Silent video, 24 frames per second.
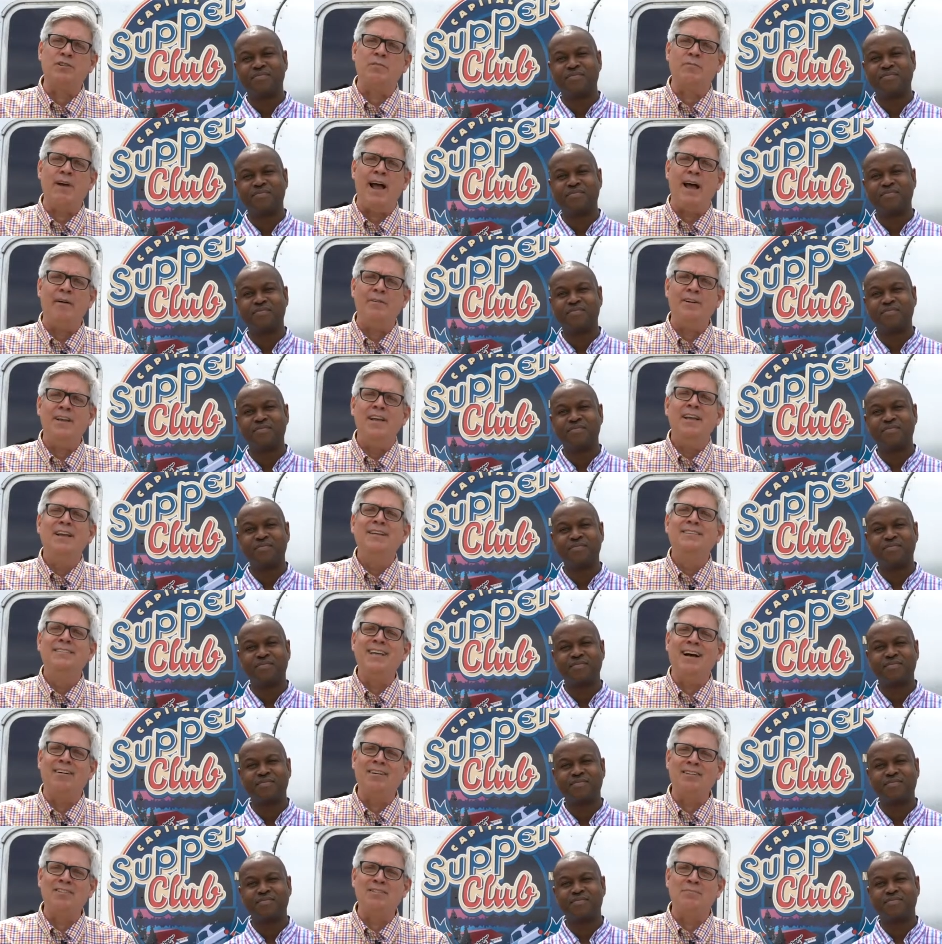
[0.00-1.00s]
Speaker 1: us around,
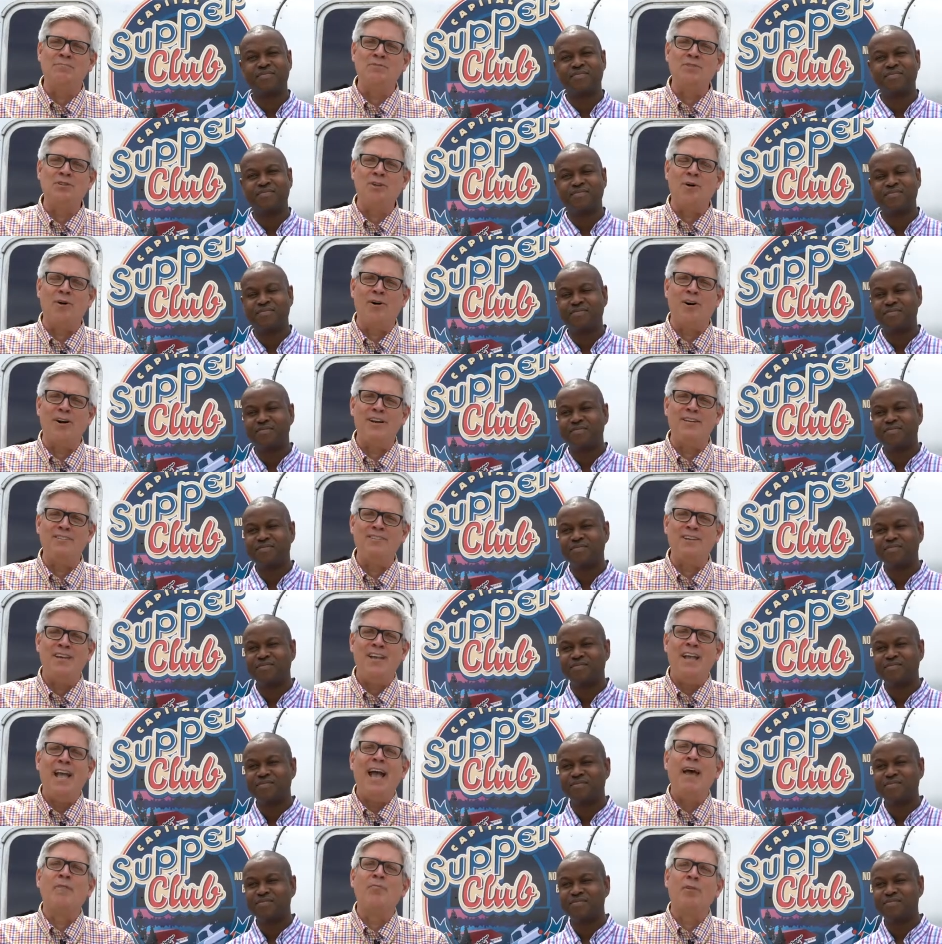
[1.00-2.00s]
tell us some stories,
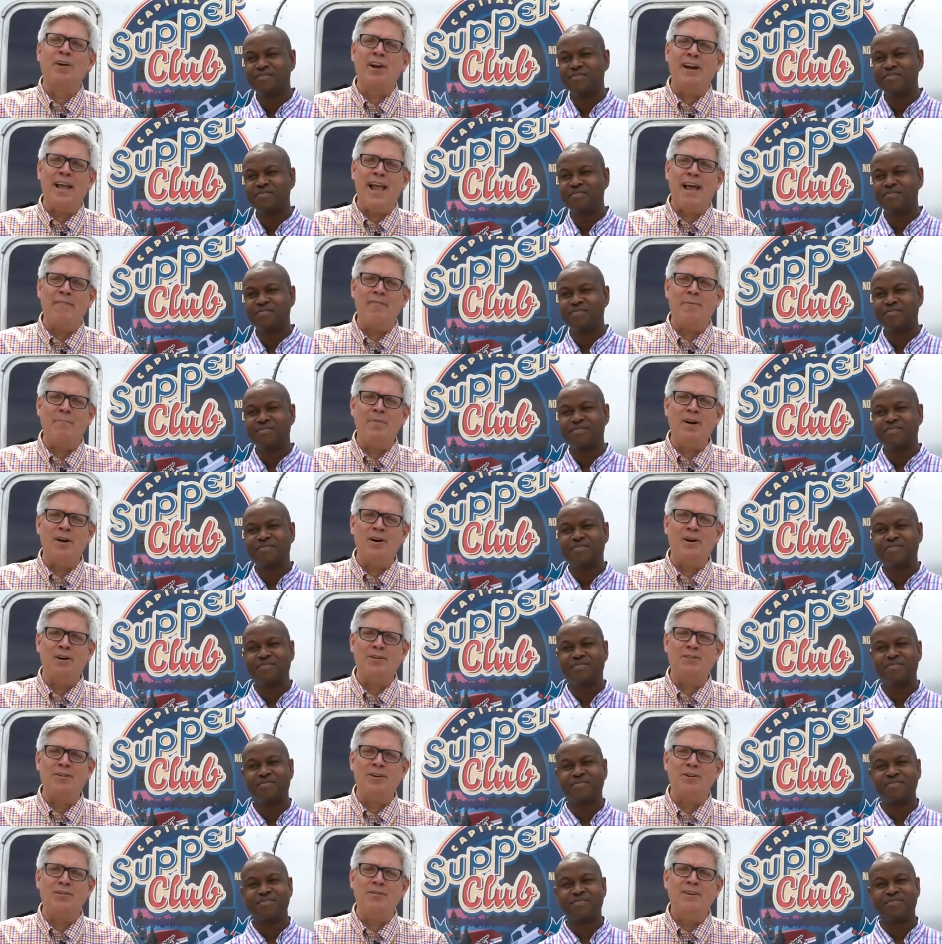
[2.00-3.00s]
and we're going to have a beer
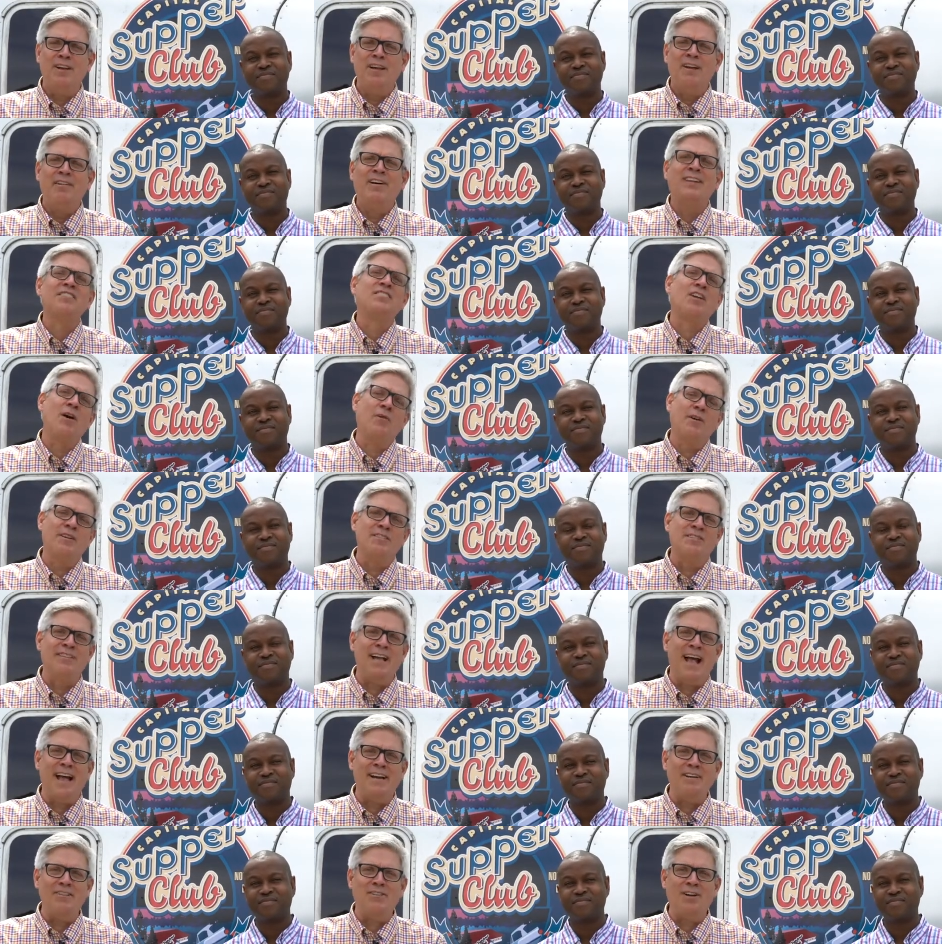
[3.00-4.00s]
or two. Let's go
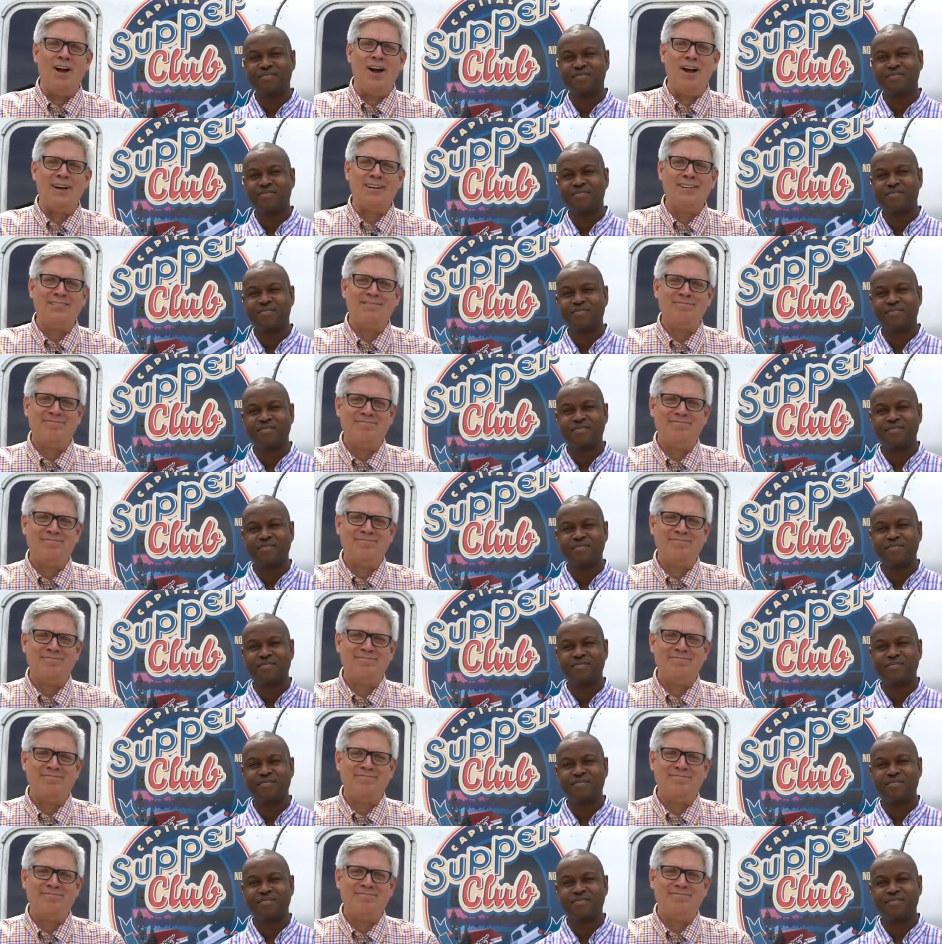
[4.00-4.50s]
inside and talk.